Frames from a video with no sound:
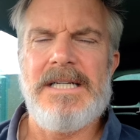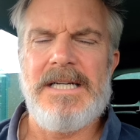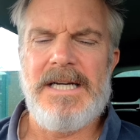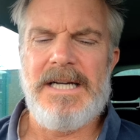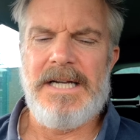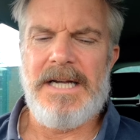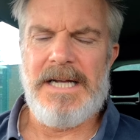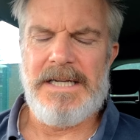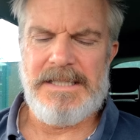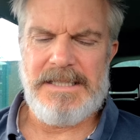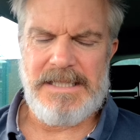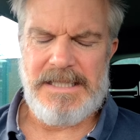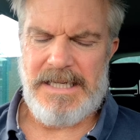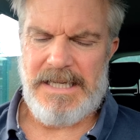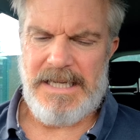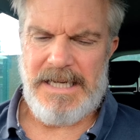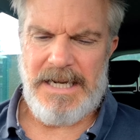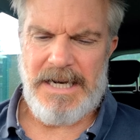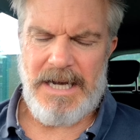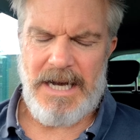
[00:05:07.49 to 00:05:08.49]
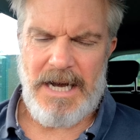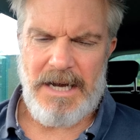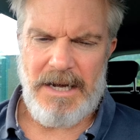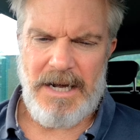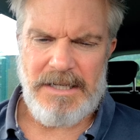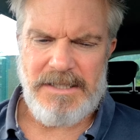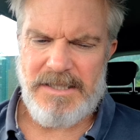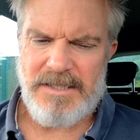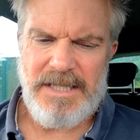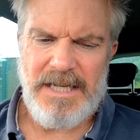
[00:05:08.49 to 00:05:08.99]
And
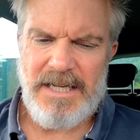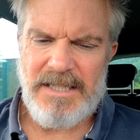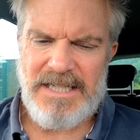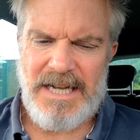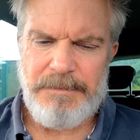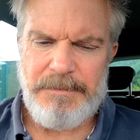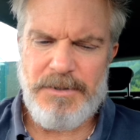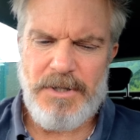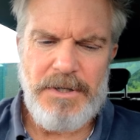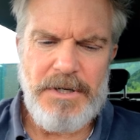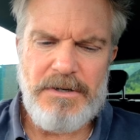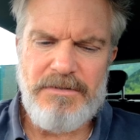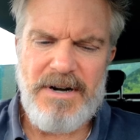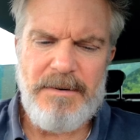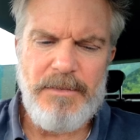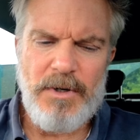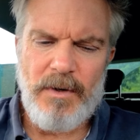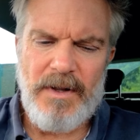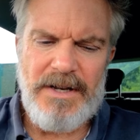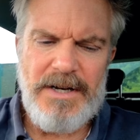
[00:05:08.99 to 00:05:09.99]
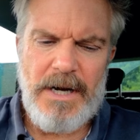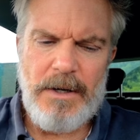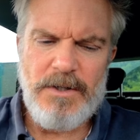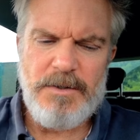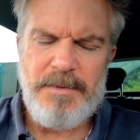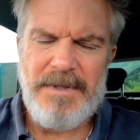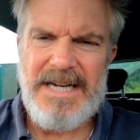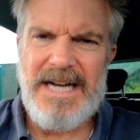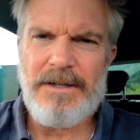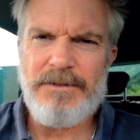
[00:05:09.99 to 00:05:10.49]
I just think it's absolutely criminal that no
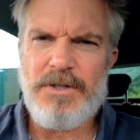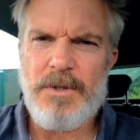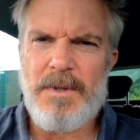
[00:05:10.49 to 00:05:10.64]
one's been held